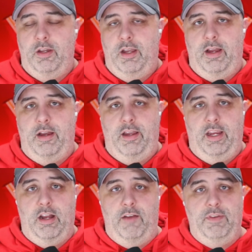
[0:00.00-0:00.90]

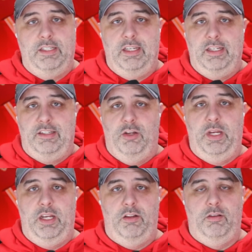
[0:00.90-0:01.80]
And obviously still
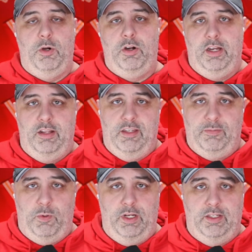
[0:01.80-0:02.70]
being on the market at this
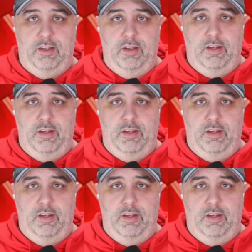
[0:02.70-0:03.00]
point